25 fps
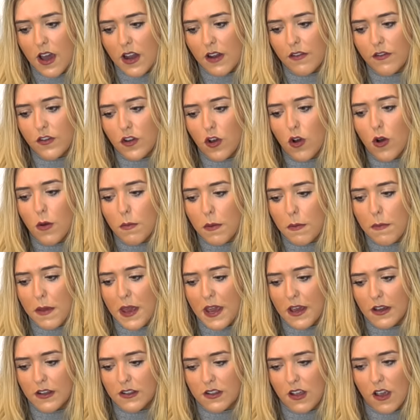kind of top
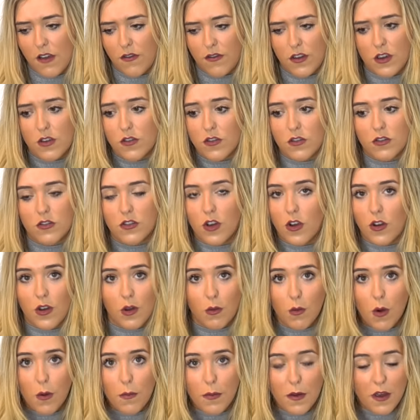picks if you just don't
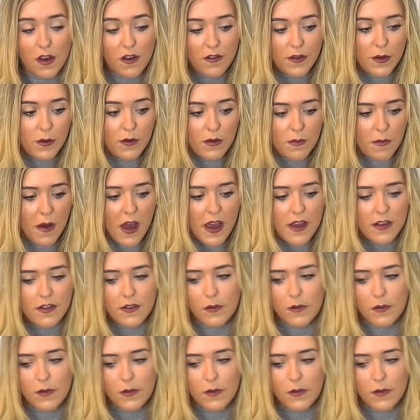know what perfume to buy